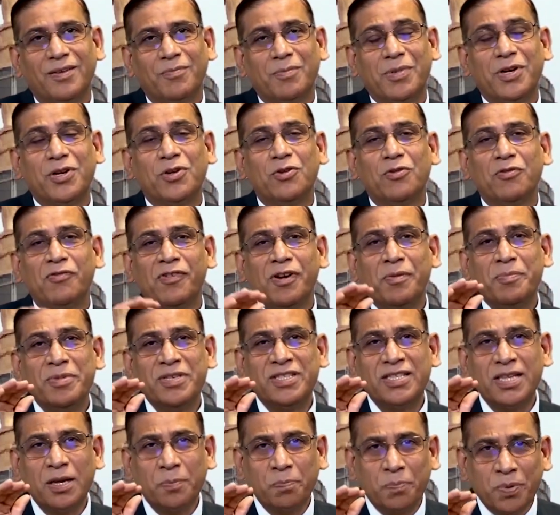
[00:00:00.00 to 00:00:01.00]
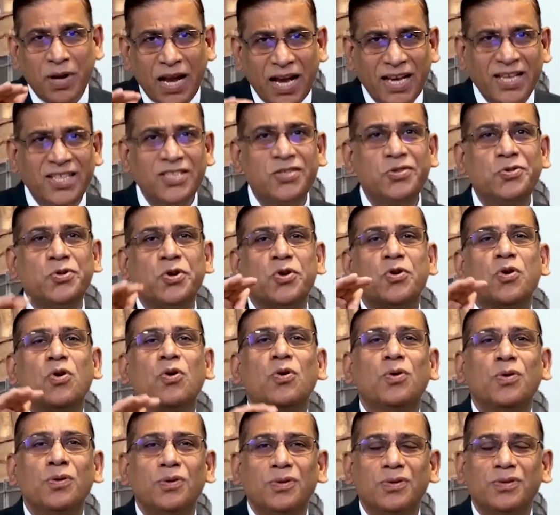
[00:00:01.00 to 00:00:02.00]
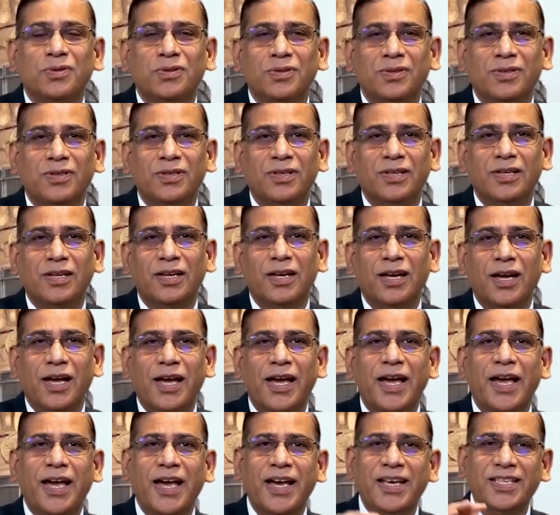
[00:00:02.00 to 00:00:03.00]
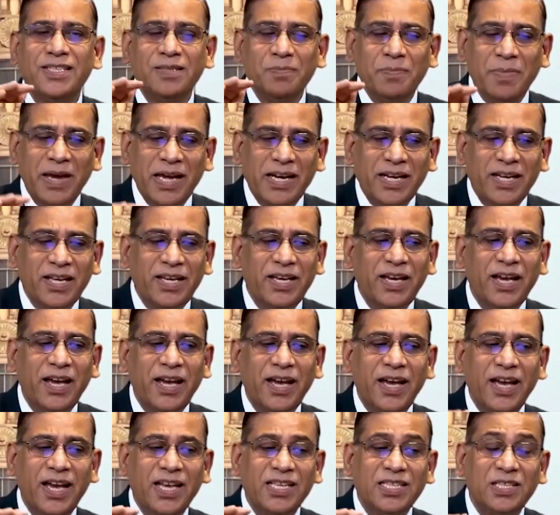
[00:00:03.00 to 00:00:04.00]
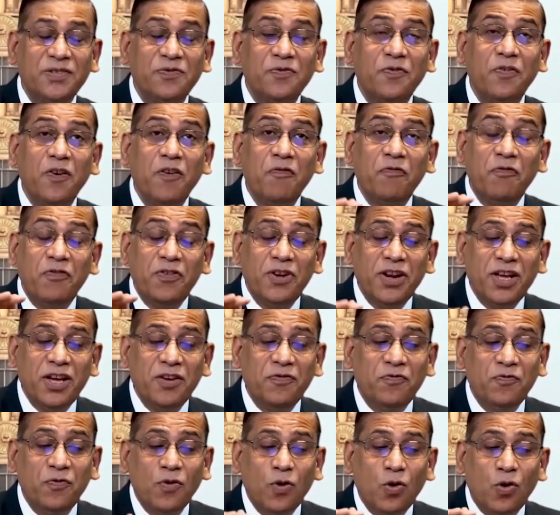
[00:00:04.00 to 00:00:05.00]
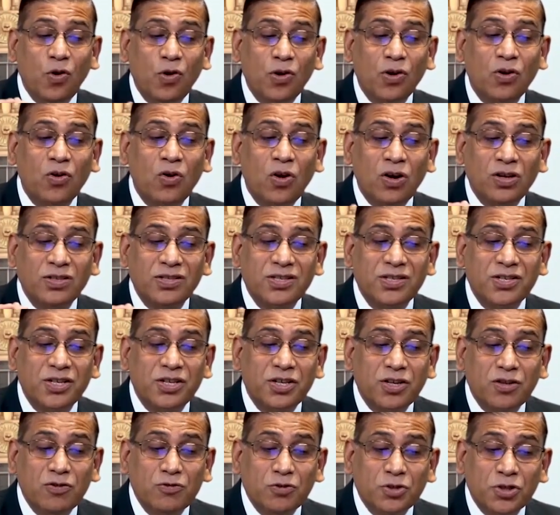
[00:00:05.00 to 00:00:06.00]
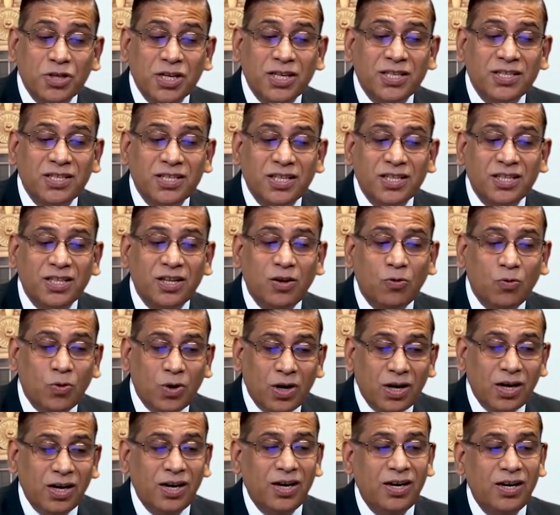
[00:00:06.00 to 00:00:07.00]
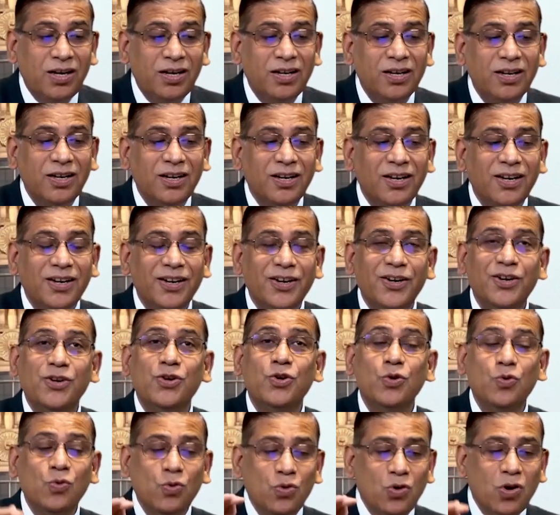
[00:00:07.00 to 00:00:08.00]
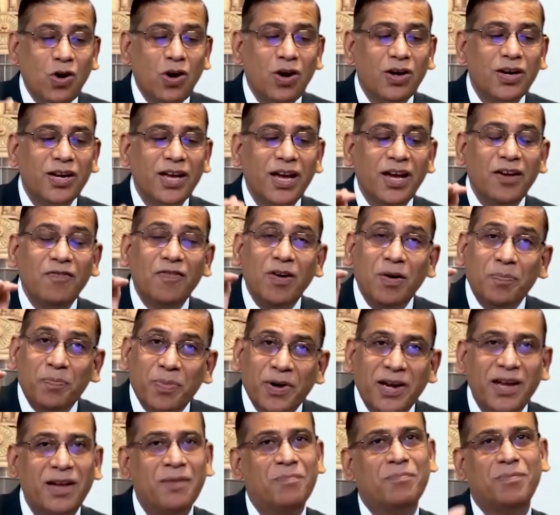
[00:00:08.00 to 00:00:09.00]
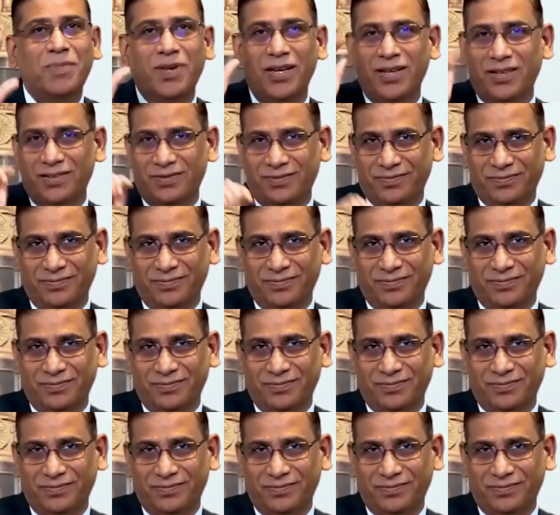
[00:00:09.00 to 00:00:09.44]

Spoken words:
But you will be surprised to know, as many as 54 constitutions in the world do not have a preamble.